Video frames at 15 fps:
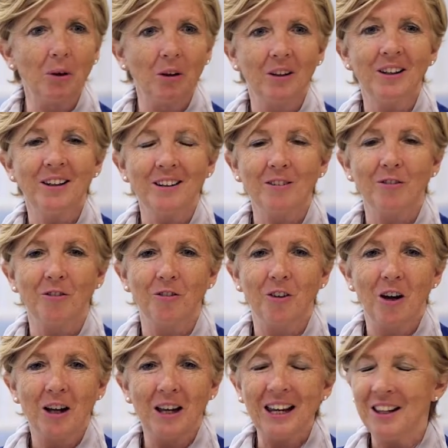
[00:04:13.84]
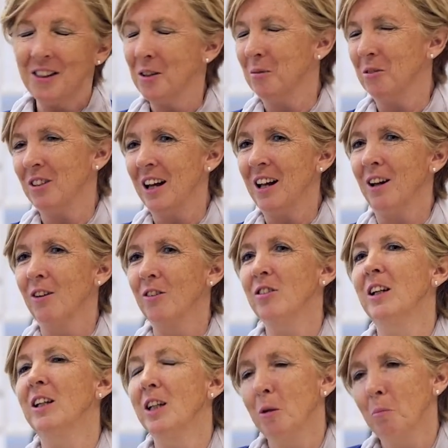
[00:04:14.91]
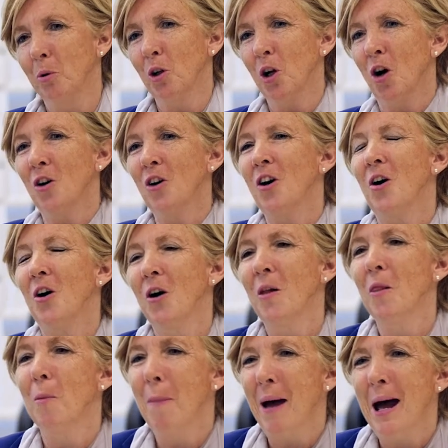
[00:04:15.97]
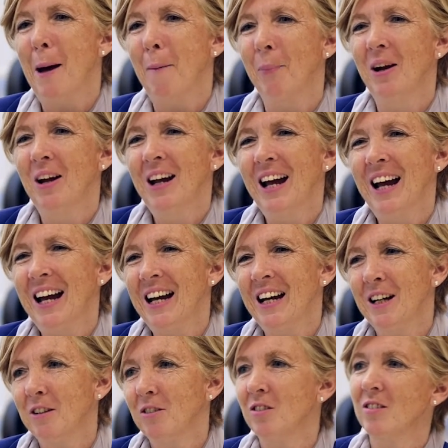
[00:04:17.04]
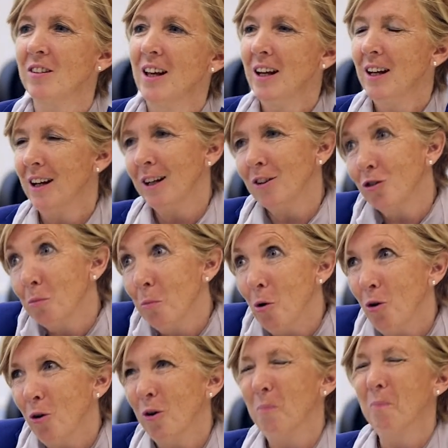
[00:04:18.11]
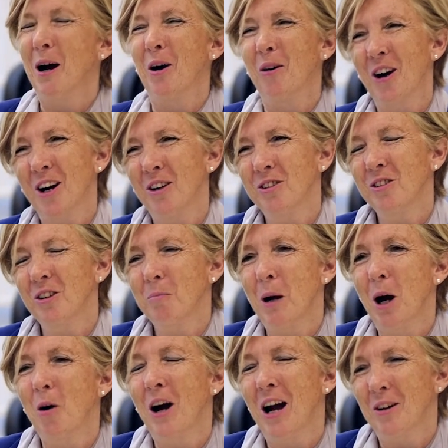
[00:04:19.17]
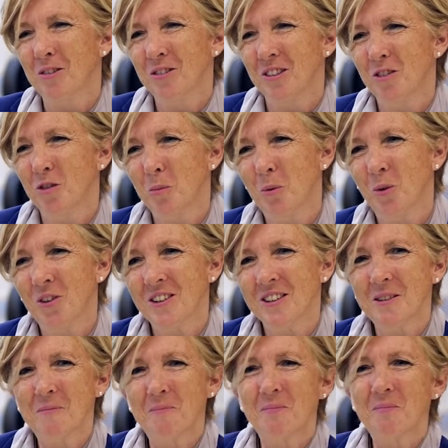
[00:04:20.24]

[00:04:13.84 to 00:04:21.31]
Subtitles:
believe in themselves and can put Hong Kong on the map as a small powerhouse in sport.